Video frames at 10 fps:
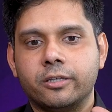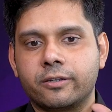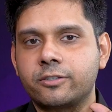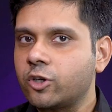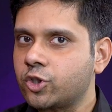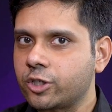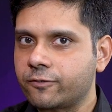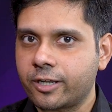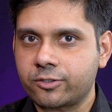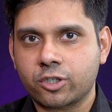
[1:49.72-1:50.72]
the research
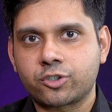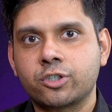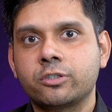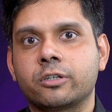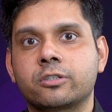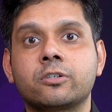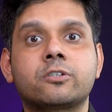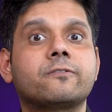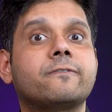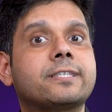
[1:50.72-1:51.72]
infrastructure, the
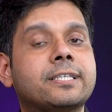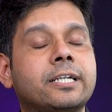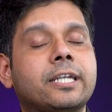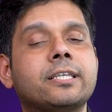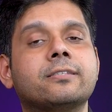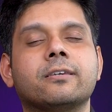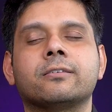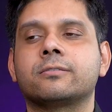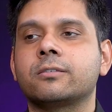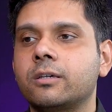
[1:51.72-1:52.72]
research facilities is